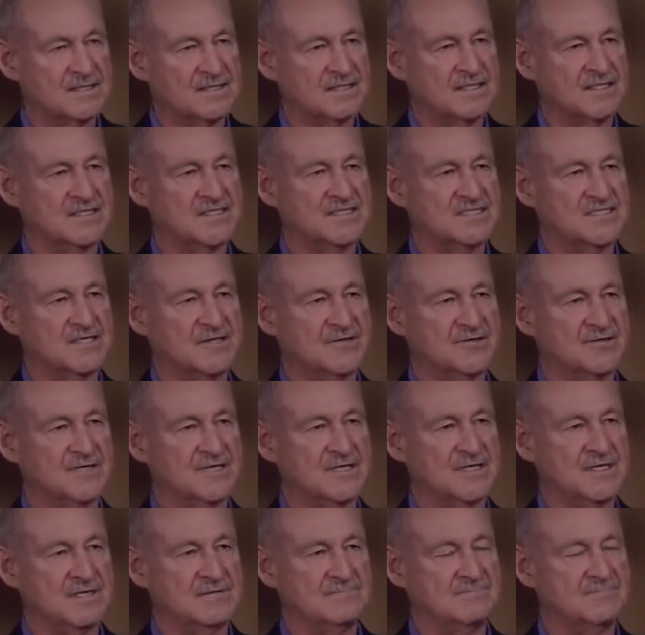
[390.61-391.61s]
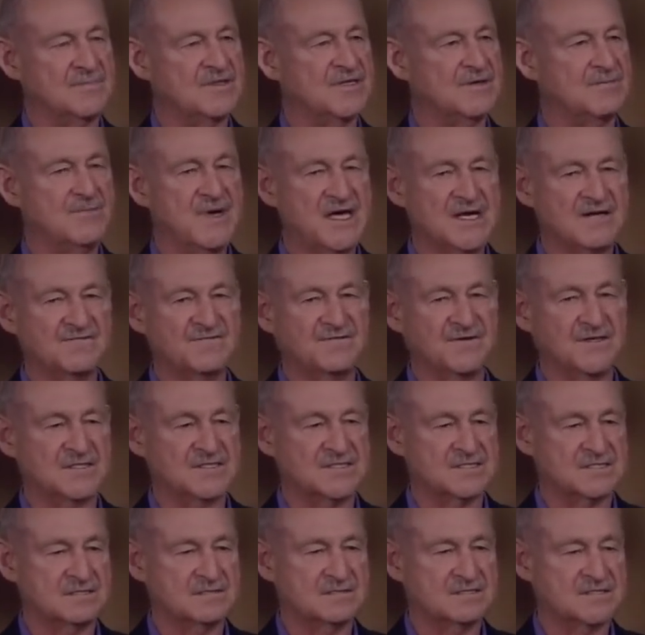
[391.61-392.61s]
And so the
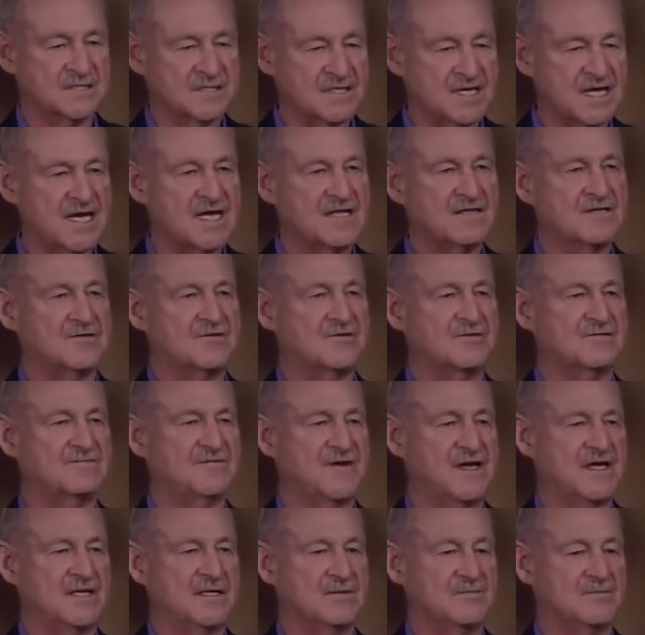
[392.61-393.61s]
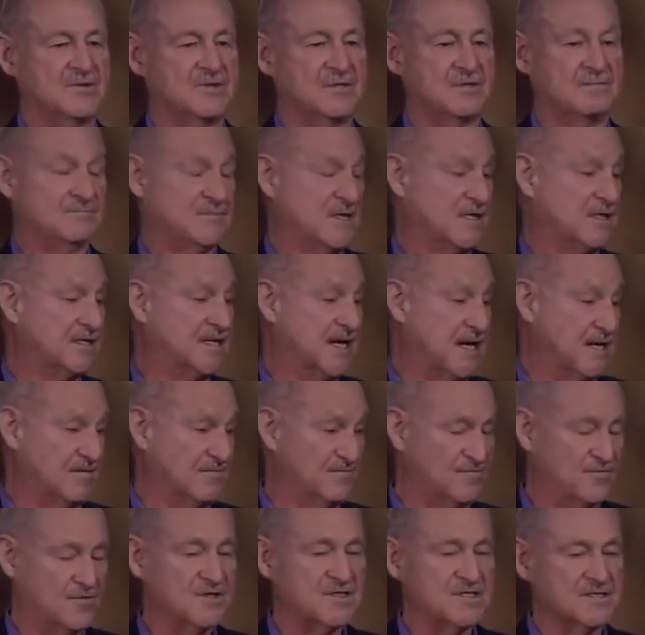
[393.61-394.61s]
benefits today that are available in
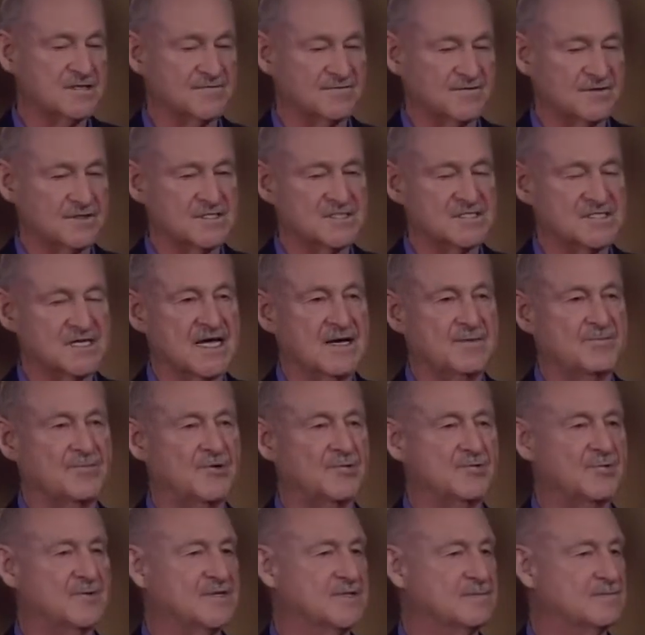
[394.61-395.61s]
California, for example,